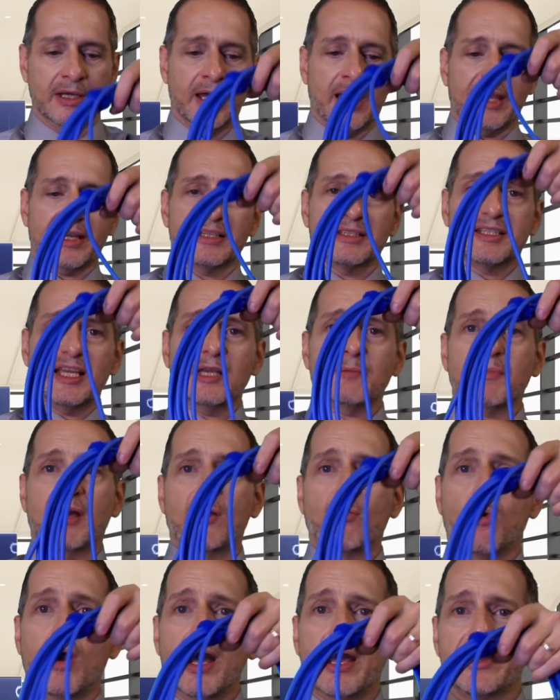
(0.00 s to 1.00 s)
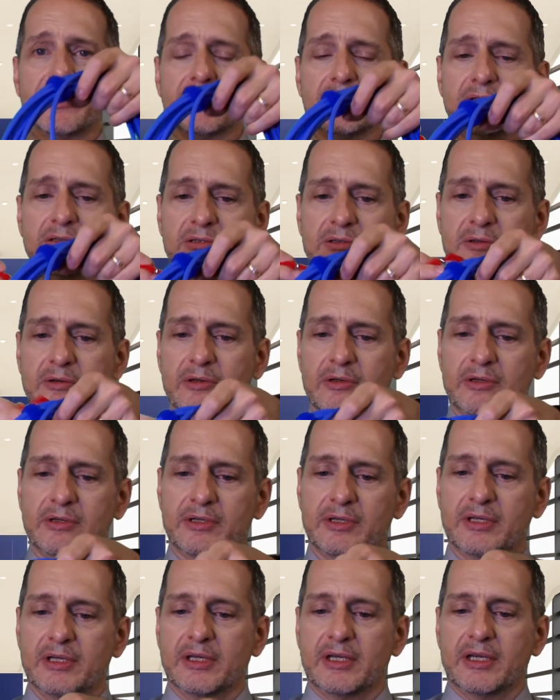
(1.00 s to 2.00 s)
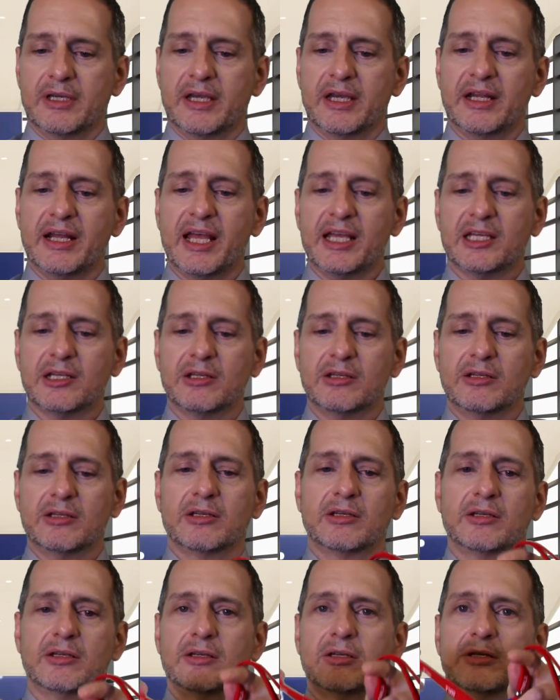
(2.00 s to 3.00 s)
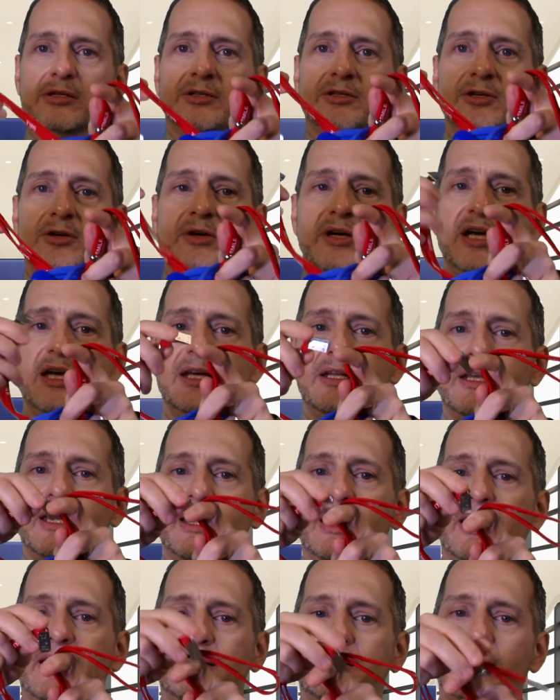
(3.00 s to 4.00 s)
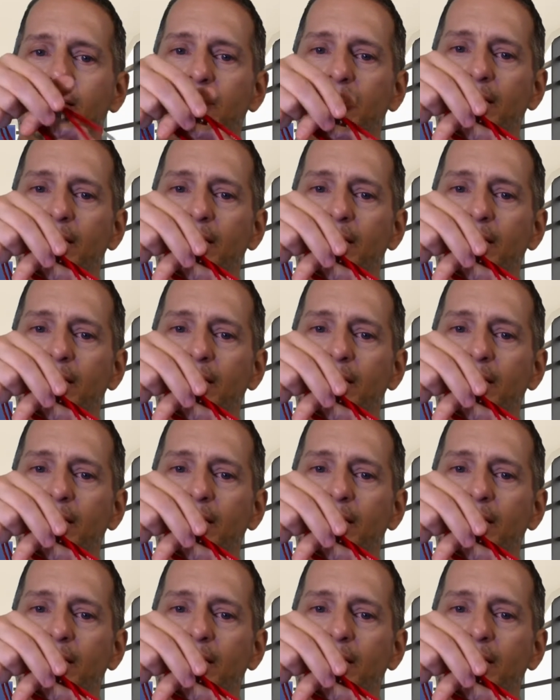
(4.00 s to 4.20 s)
I can take my wire, and I can go ahead and